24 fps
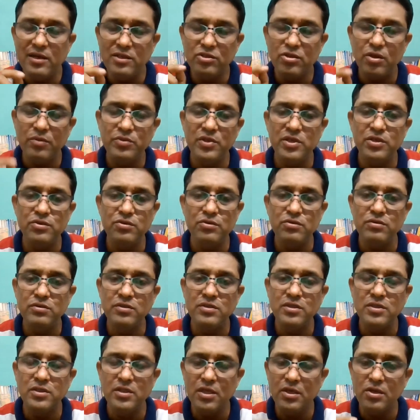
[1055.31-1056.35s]
of the
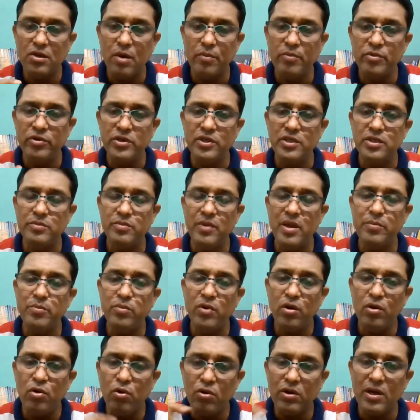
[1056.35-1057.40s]
students, the community member,
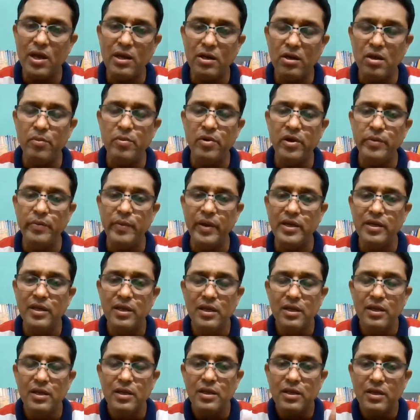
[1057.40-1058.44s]
local government,
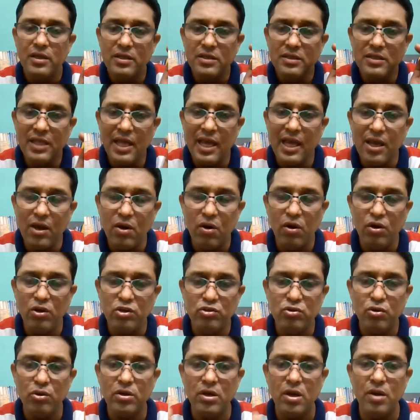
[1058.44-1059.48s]
they
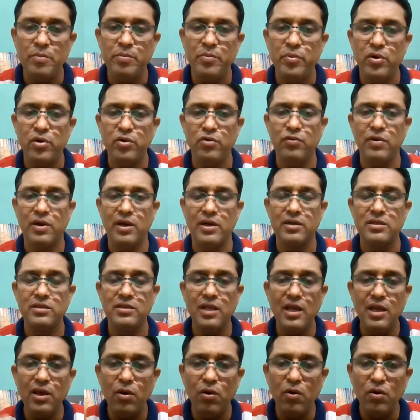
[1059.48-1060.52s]
also come forward.
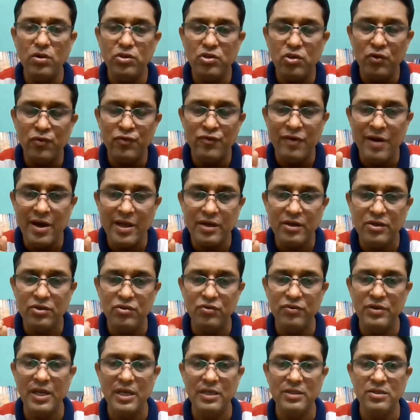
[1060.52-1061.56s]
They also work
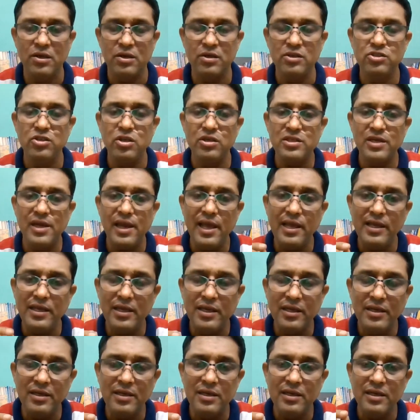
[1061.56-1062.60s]
together. Just like
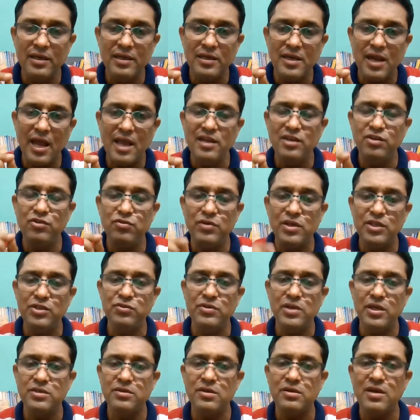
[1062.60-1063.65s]
in Right to
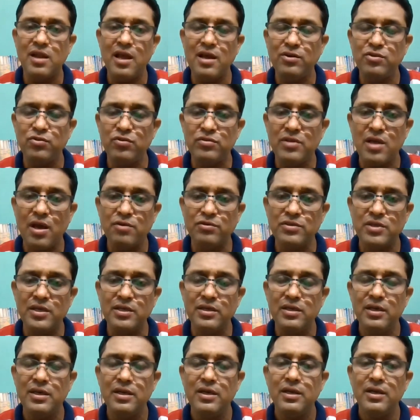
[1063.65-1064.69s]
Education Act
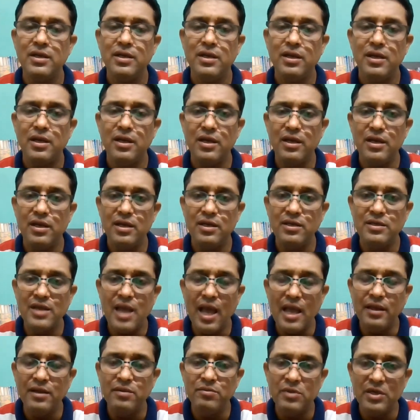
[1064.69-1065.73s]

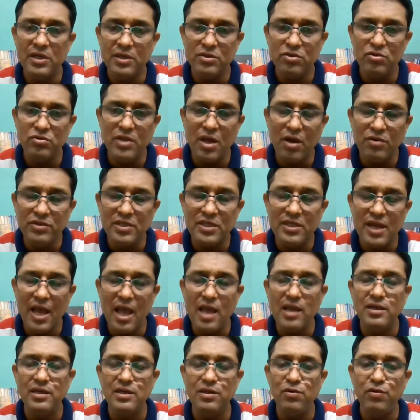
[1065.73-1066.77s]

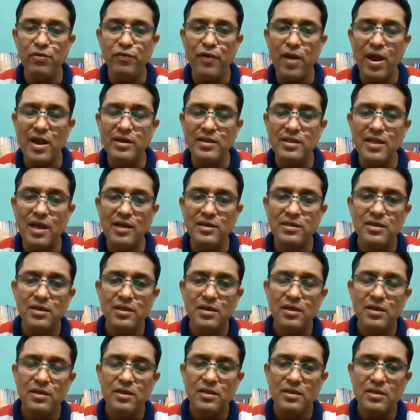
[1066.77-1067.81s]
2009, you will find that
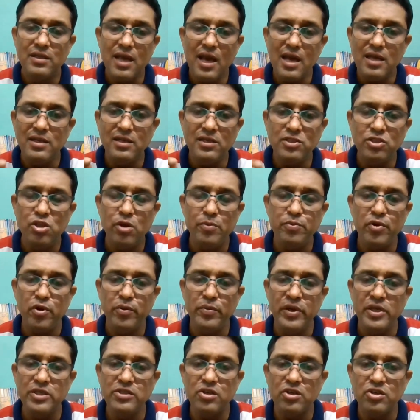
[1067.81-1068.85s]
there is the
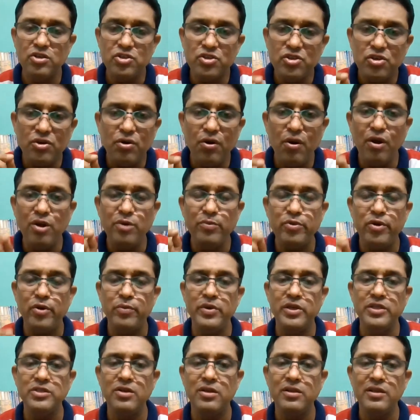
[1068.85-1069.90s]
provision, strong
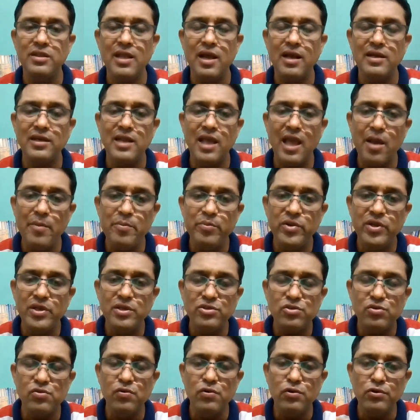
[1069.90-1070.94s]
provision, that every
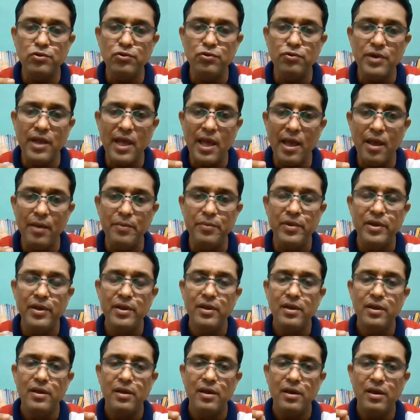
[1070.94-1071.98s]
school should have
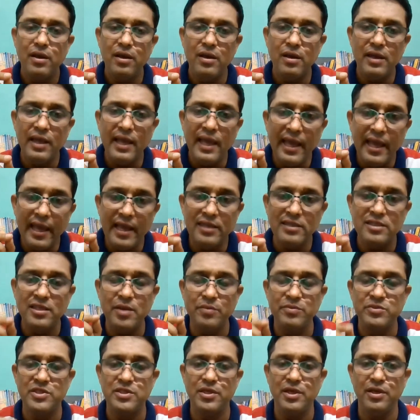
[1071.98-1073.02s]
a
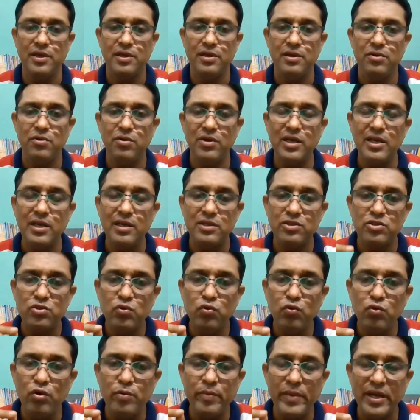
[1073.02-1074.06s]
SMC, okay,
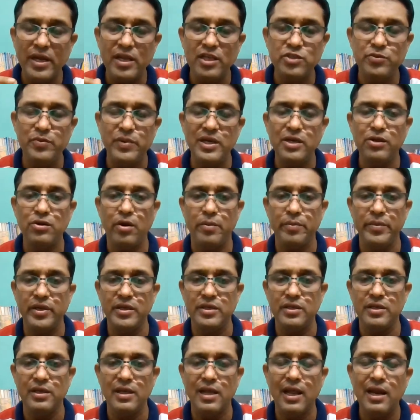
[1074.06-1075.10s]
school management
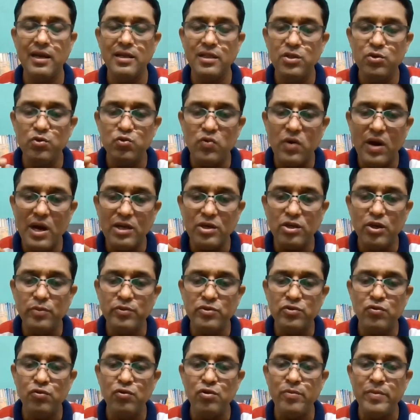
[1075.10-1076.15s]
committee, and the work of
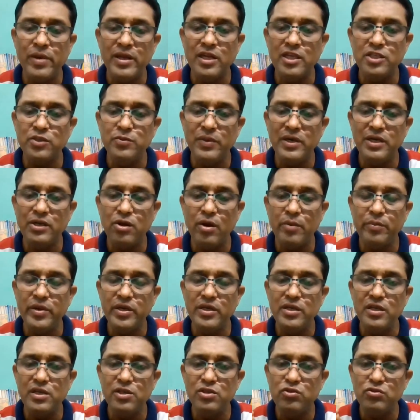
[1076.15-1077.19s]
school management
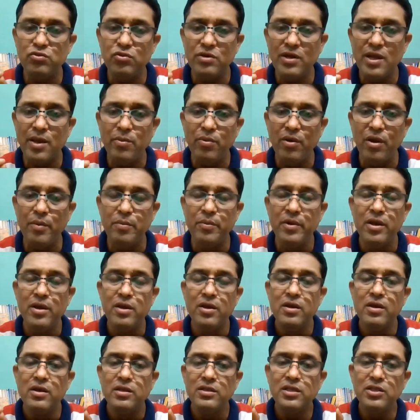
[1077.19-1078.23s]
committee is to develop
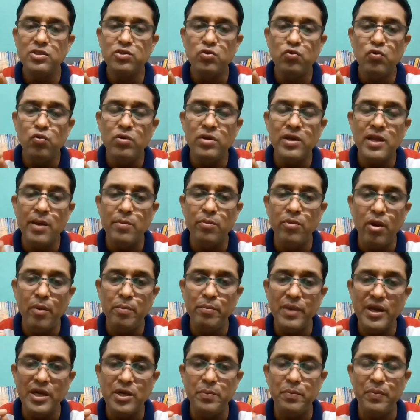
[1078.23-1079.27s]
the school
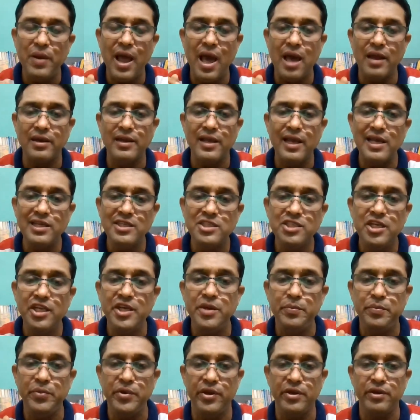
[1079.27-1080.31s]
development plan,
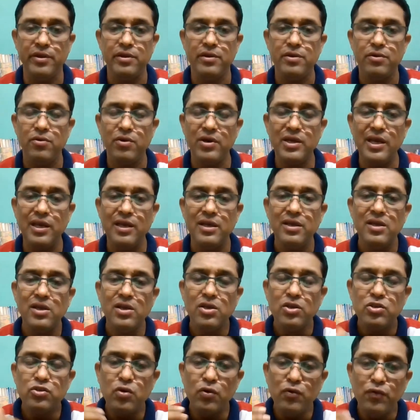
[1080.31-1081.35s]
SDP. Okay,
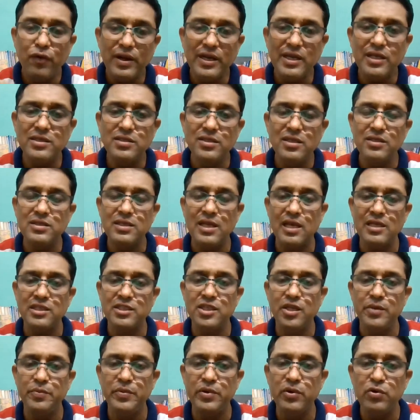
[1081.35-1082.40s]
so what is this
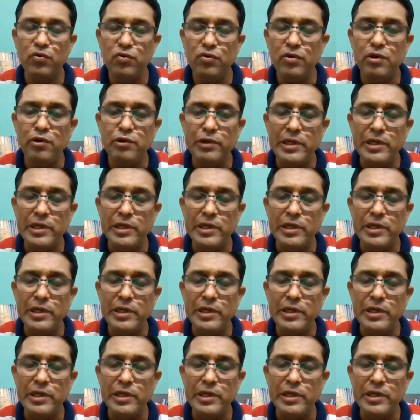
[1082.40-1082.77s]
SDP? Who will